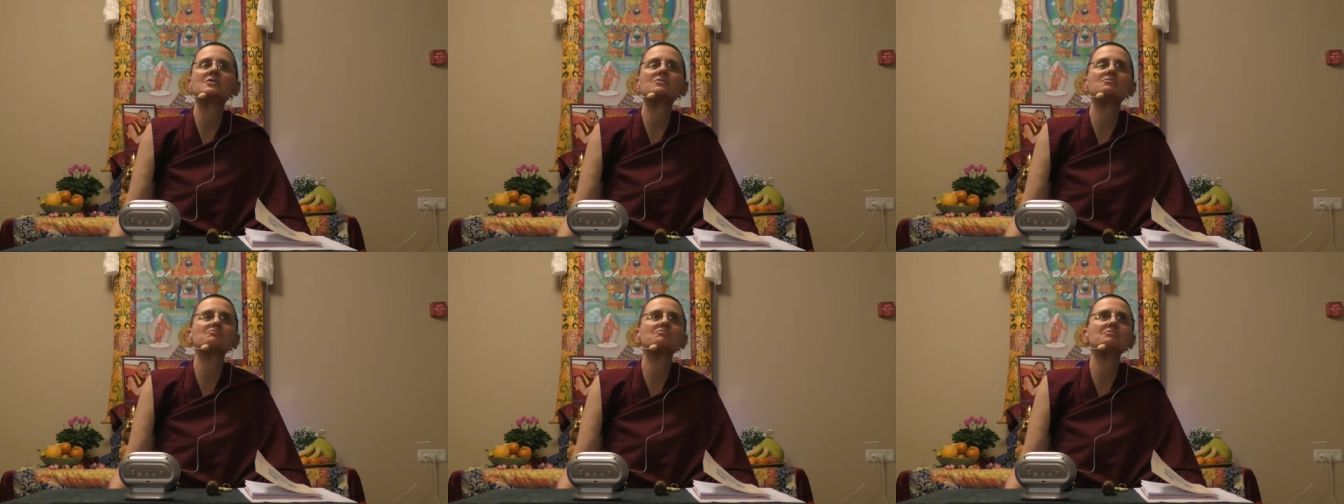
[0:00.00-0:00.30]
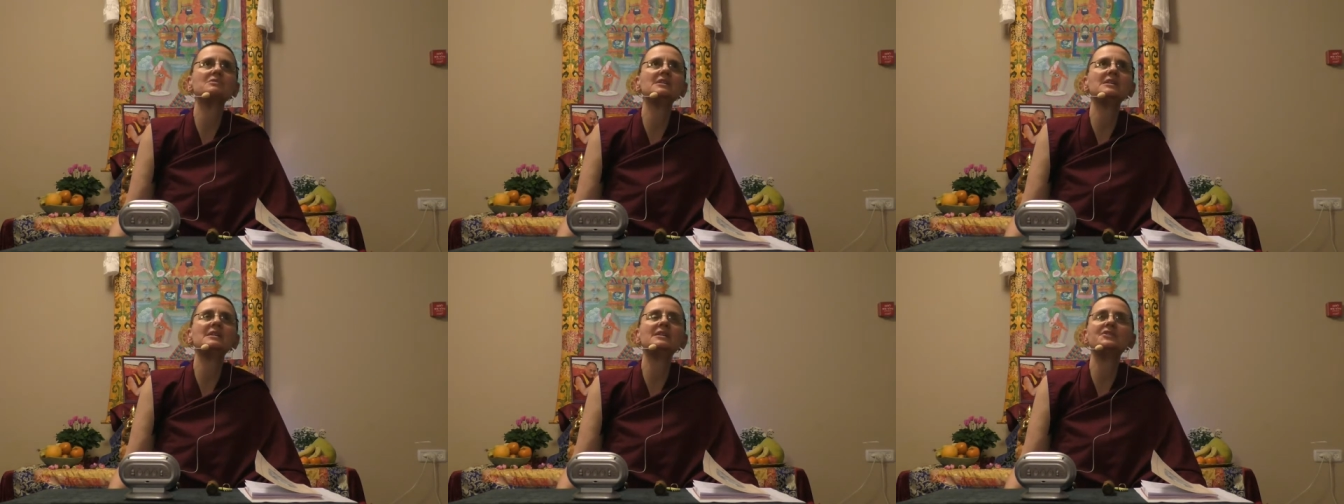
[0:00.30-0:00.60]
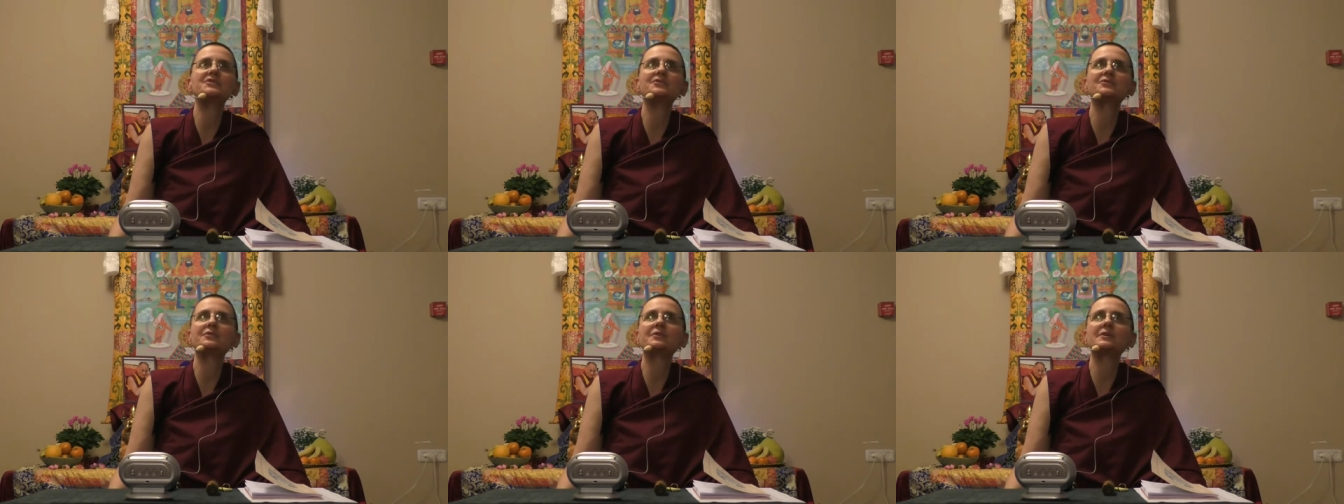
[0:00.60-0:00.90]
this really
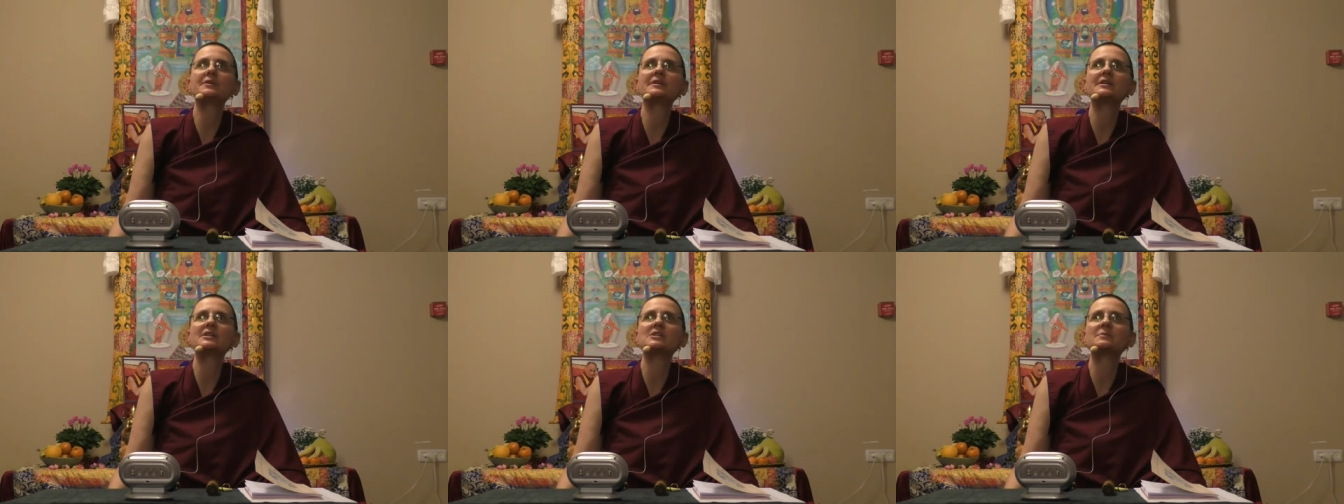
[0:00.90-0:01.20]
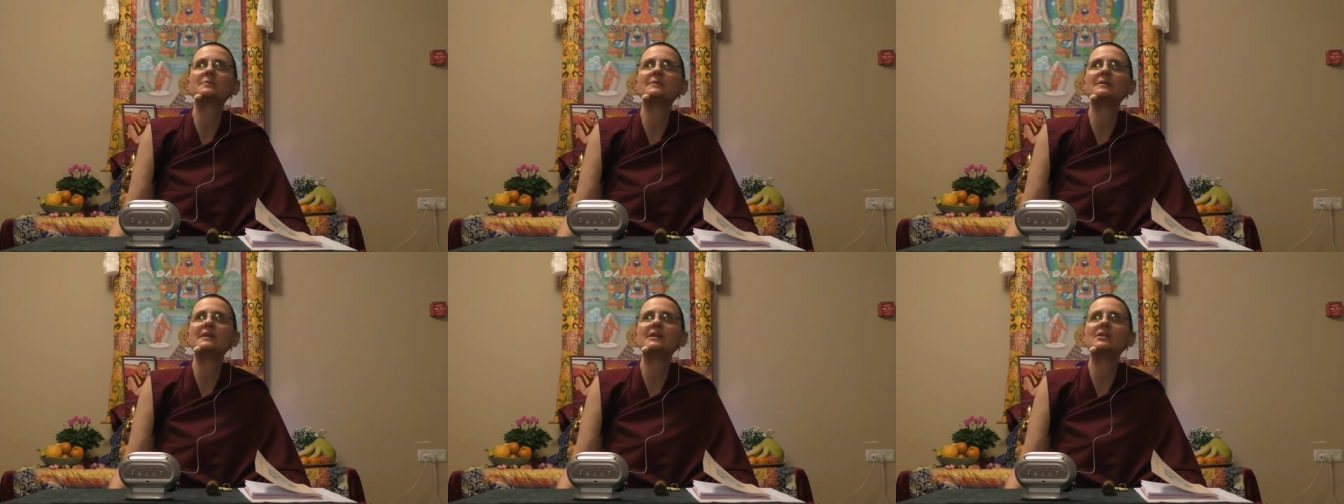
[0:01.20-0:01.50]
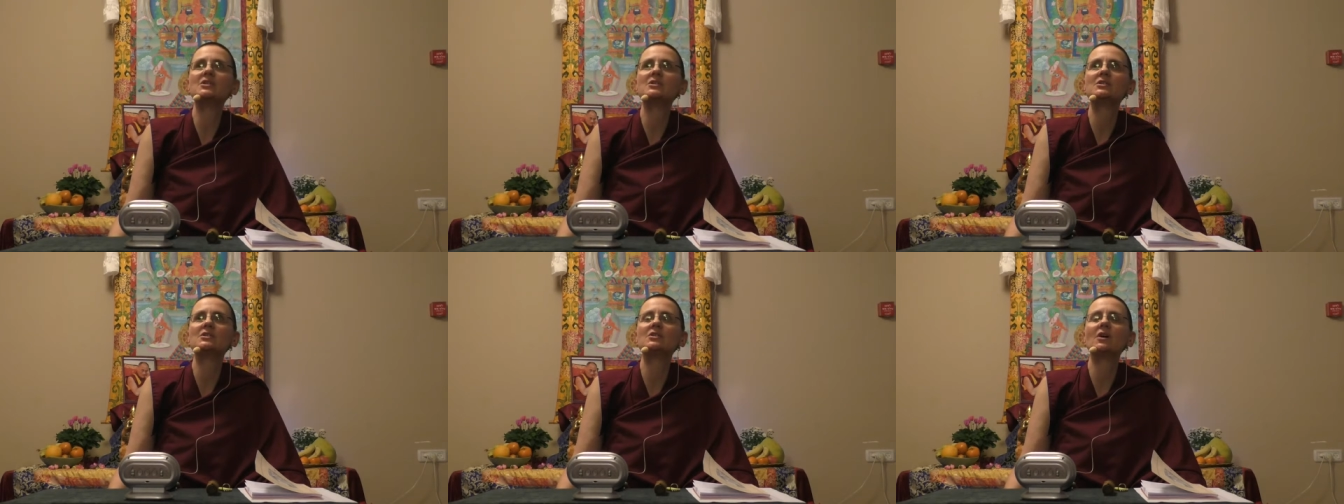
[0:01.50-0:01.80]
difficult
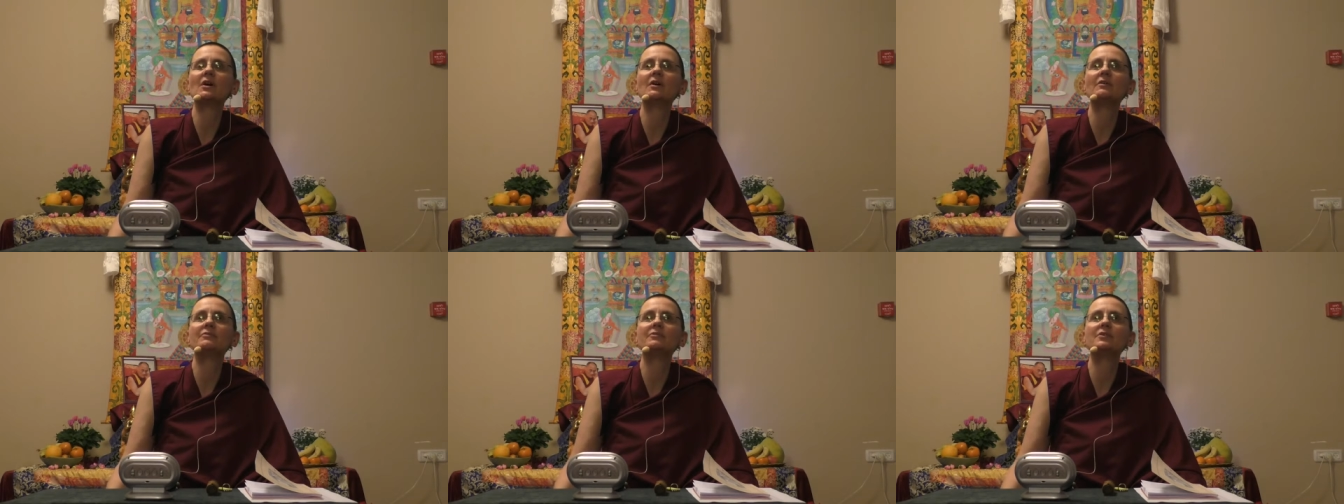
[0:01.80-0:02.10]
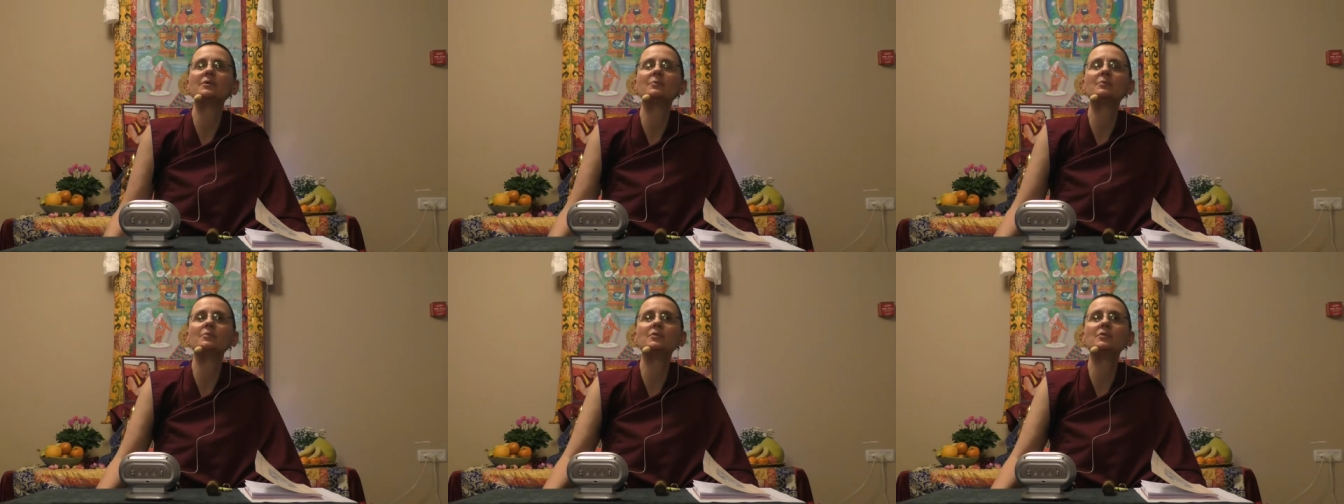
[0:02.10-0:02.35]
explanation of the